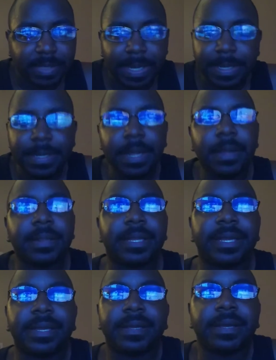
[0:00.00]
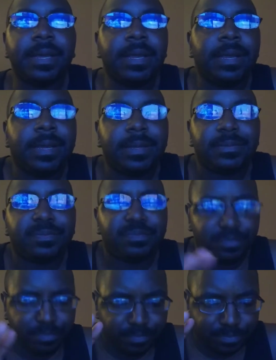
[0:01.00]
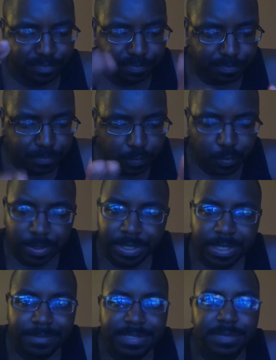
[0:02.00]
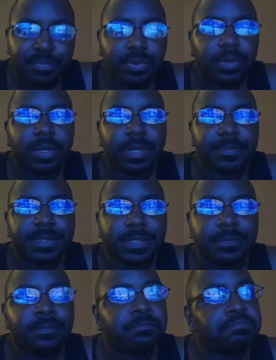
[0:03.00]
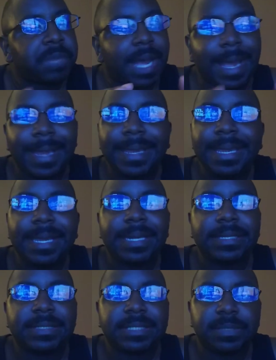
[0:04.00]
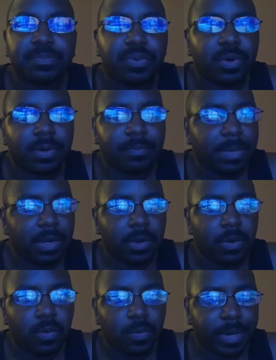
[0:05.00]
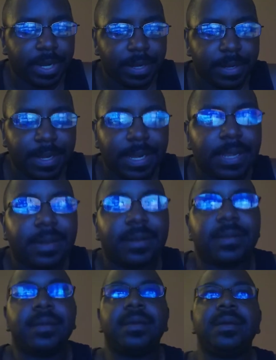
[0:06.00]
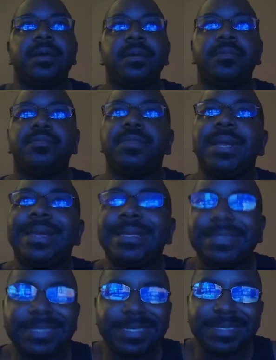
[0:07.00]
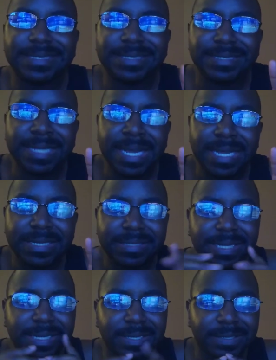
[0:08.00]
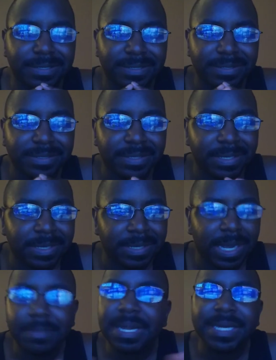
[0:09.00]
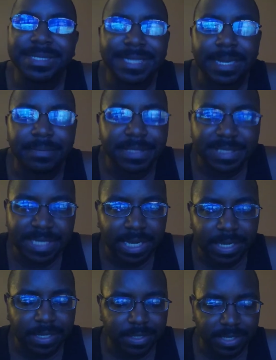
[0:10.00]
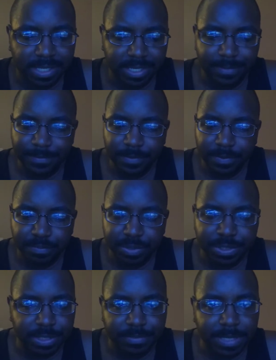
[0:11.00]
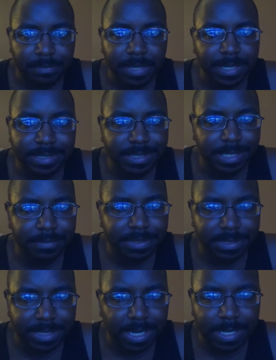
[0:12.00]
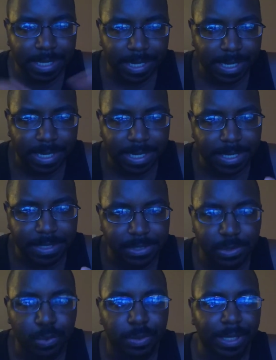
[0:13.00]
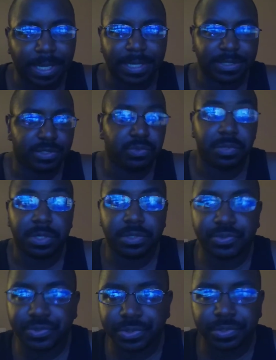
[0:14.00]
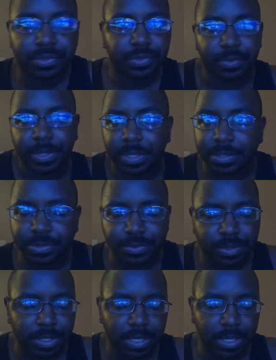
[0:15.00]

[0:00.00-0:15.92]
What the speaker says: no, like when it comes to pull-ups, I can't support my own weight, and it's not like a. I'm not ashamed to say it. Like even with push-ups, I'm not ashamed to say that I can't do like 200 or 300.